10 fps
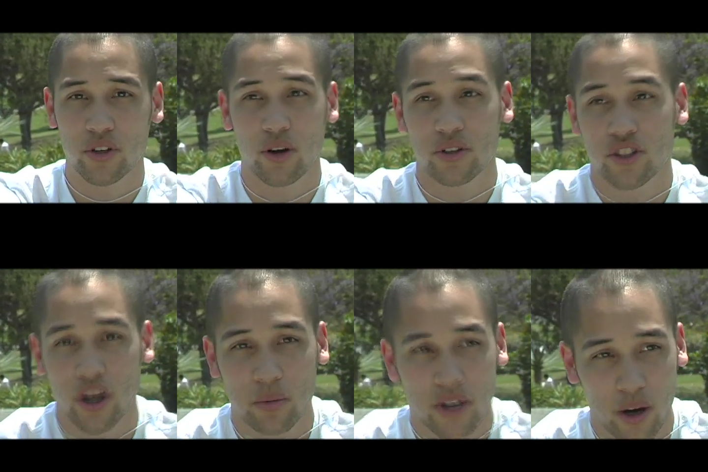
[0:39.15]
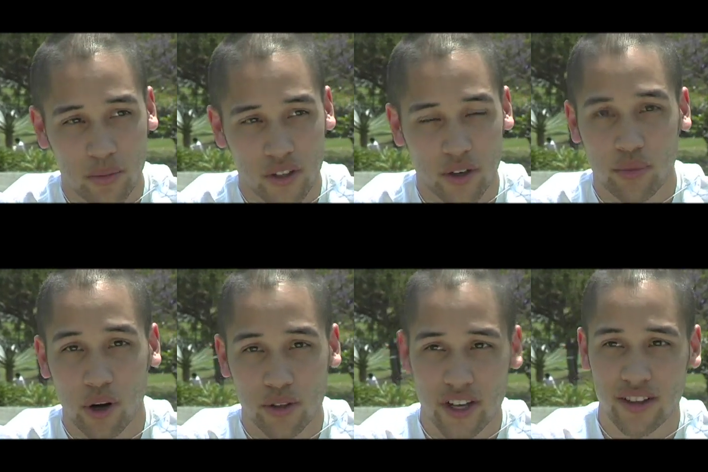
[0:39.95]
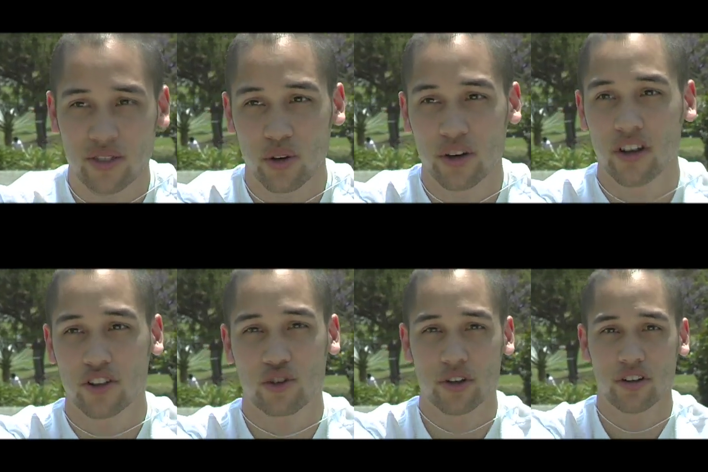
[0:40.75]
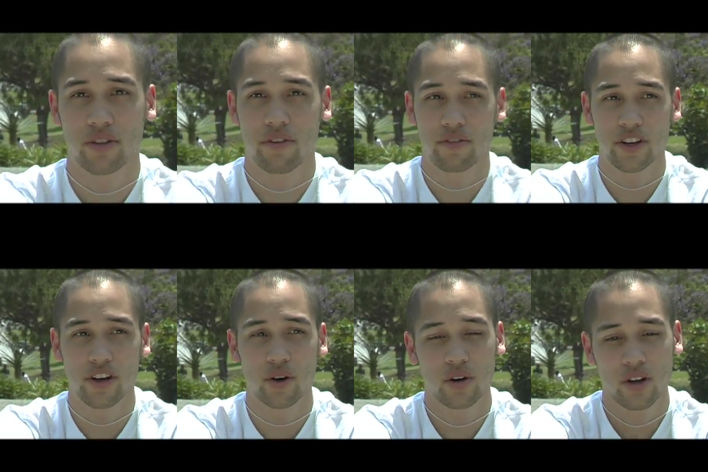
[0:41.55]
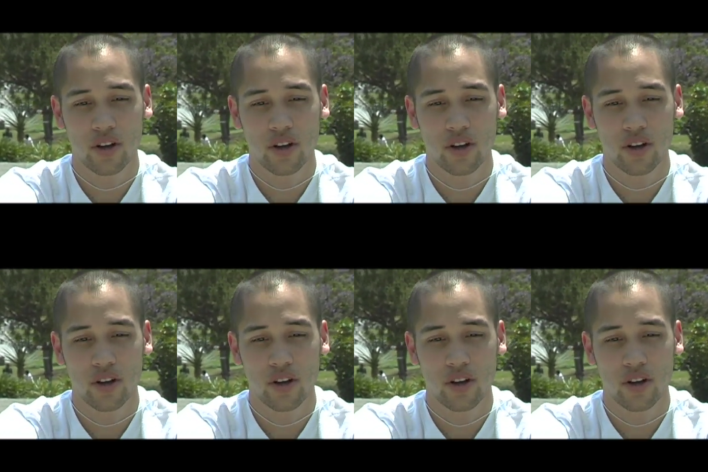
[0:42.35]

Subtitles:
you know, to come to their protest or a screening of a video.